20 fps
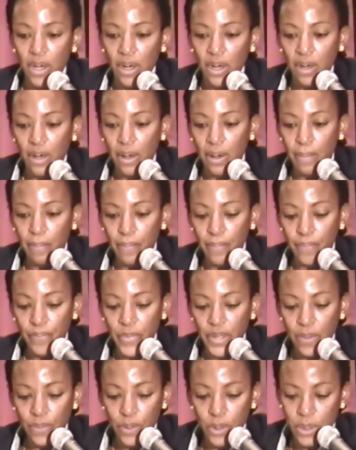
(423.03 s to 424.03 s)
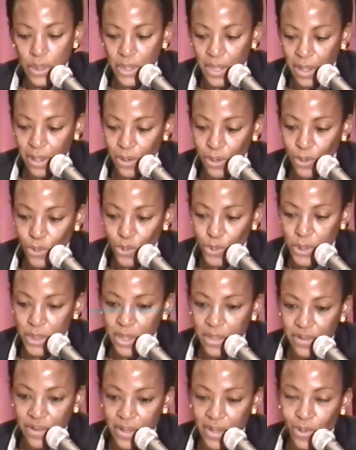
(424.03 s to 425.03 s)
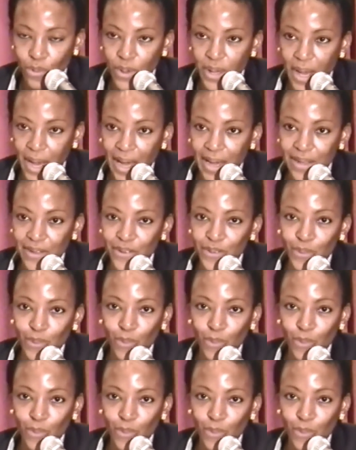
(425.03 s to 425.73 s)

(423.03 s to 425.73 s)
In the CLO, certainly we had